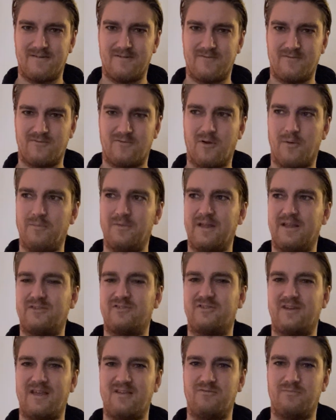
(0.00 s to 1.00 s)
from that
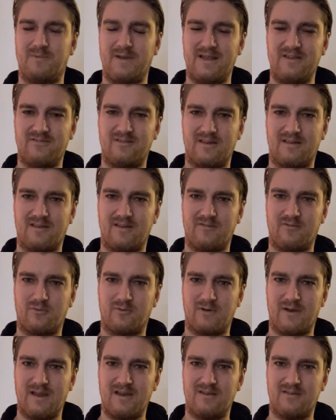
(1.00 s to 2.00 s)
safe place that they've
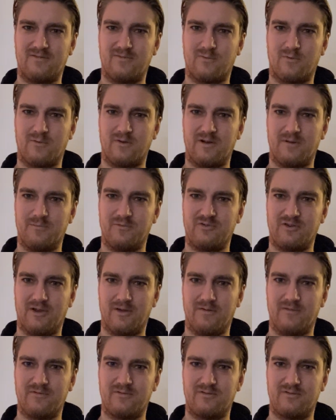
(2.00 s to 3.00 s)
created for
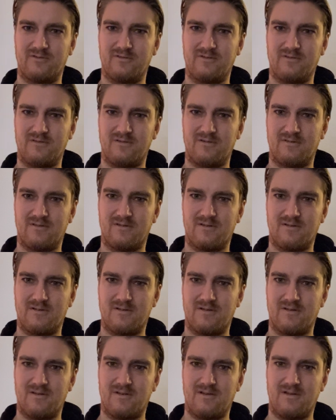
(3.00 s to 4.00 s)
themselves,
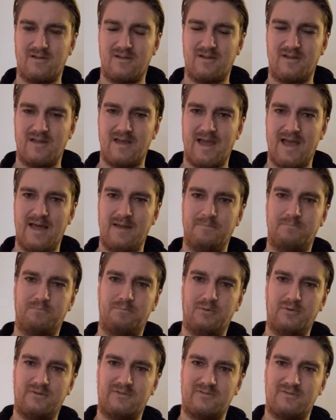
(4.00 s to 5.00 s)
and
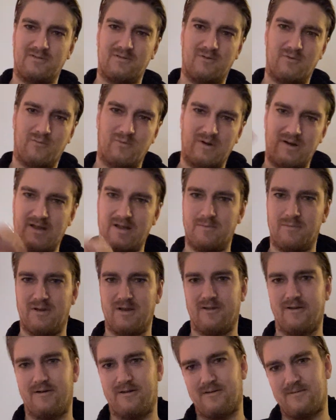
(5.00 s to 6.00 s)
put where they
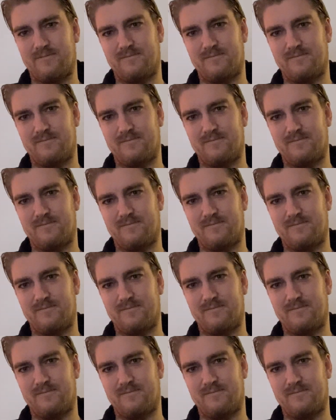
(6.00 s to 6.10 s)
belong.